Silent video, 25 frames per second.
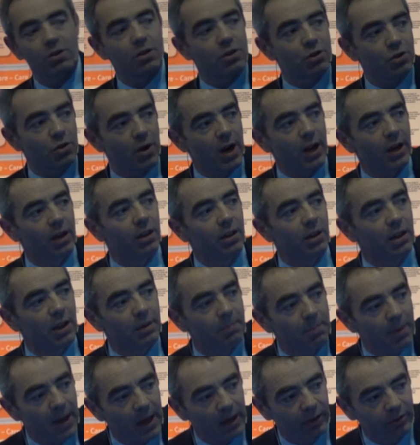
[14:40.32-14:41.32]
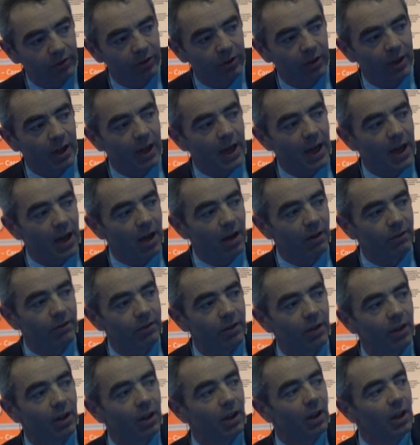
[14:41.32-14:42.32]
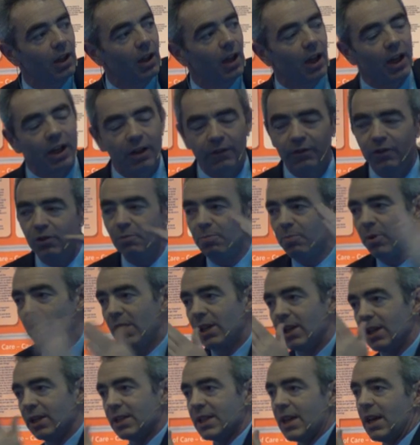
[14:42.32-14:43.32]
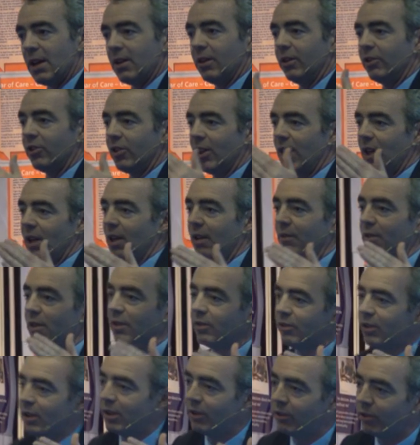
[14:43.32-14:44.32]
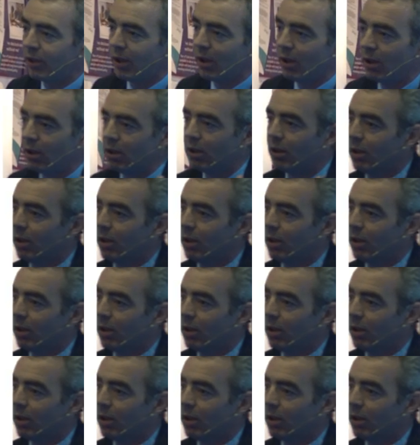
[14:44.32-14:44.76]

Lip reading: and track and the impacts that they have. And if you break it down into that level of detail,